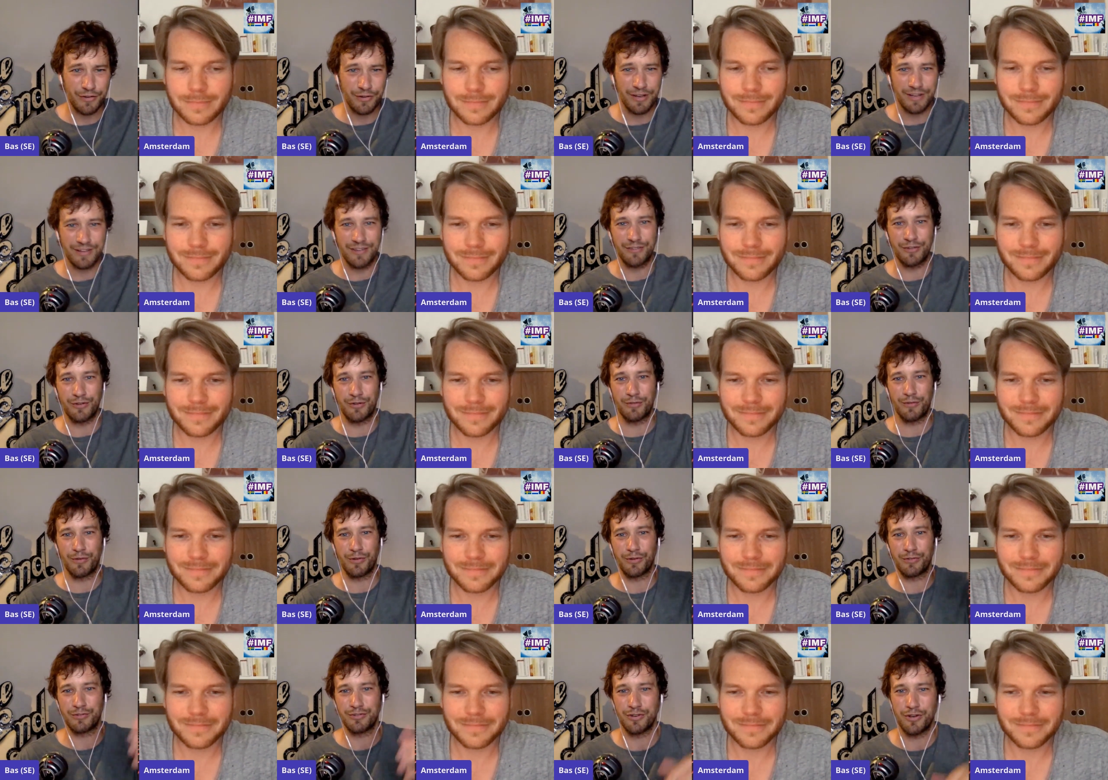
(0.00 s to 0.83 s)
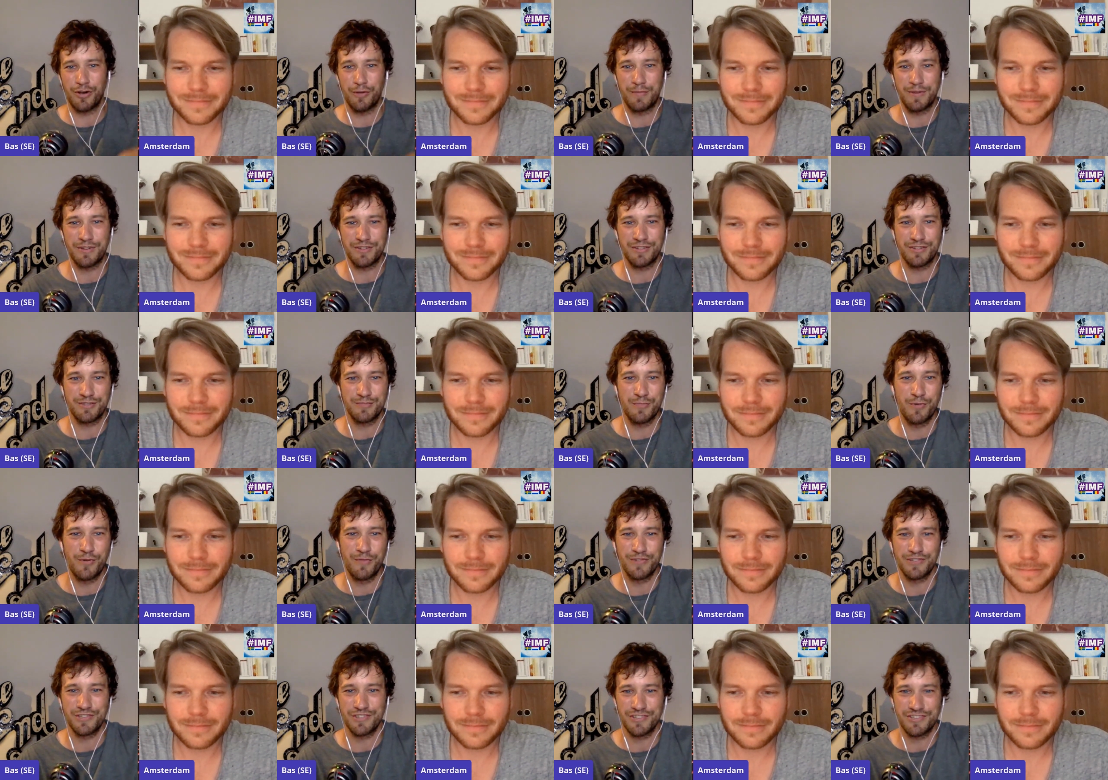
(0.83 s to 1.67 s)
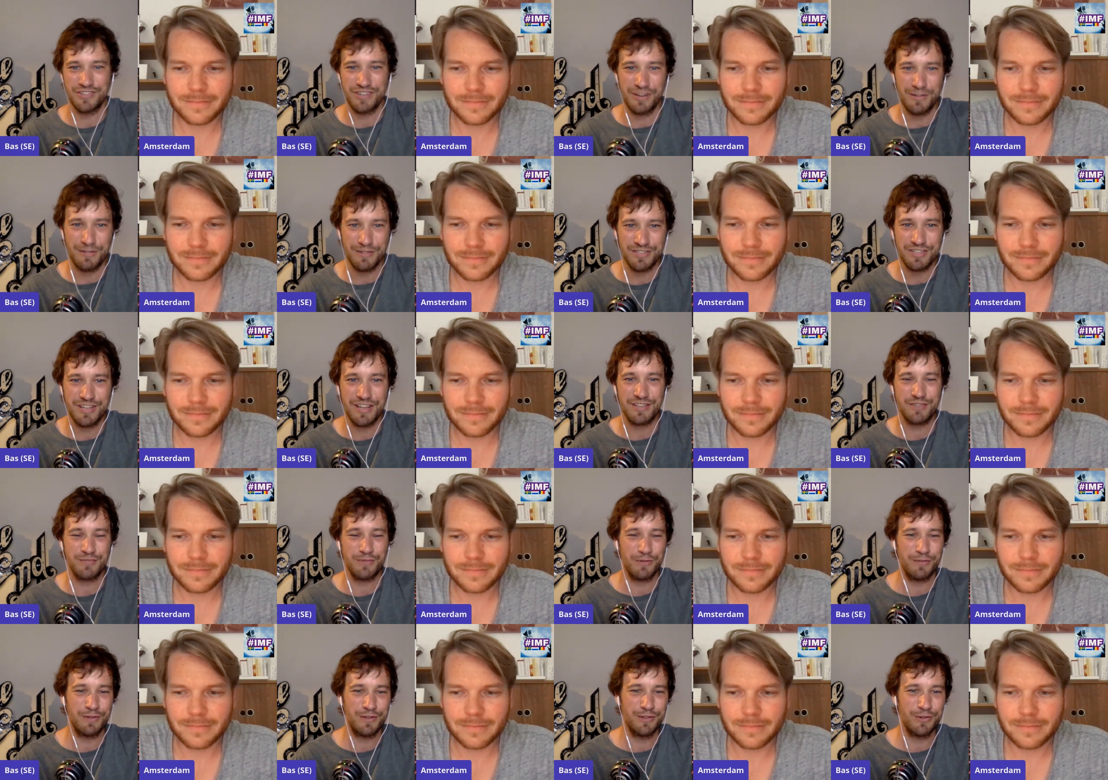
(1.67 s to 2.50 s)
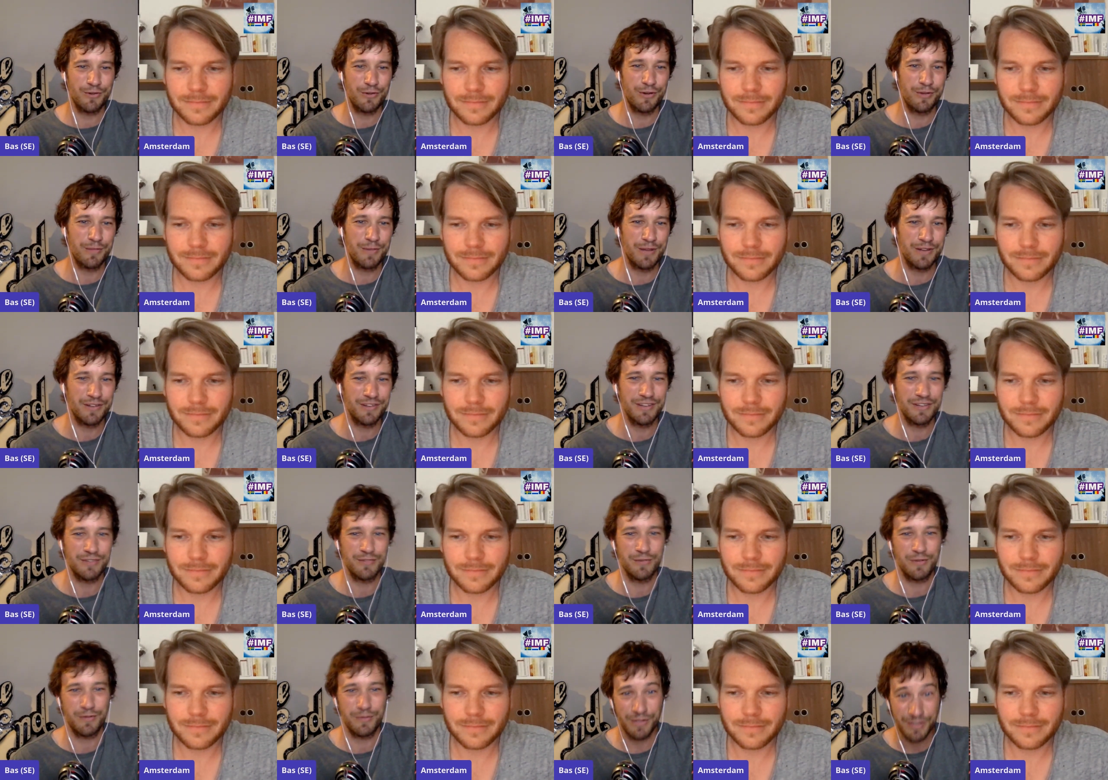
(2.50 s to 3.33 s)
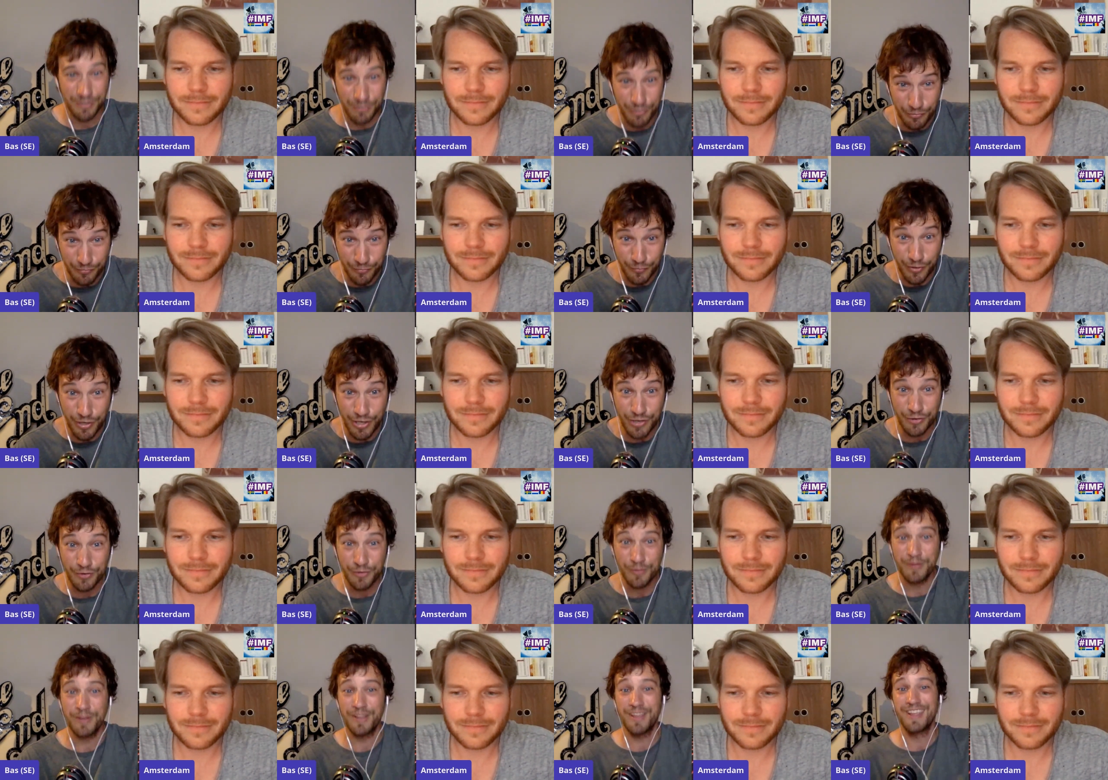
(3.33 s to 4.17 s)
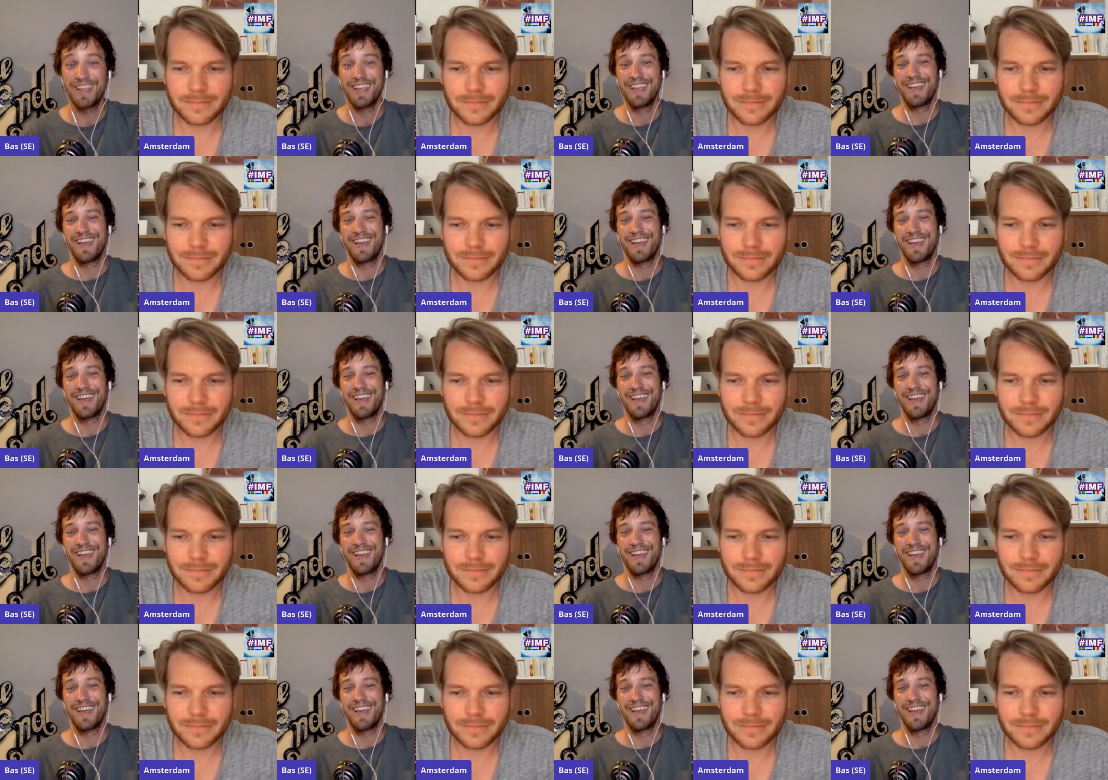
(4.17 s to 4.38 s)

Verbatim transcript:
Speaker 1: connected to the world of show business, movies, and series. That's what we talk about, and that's what we do.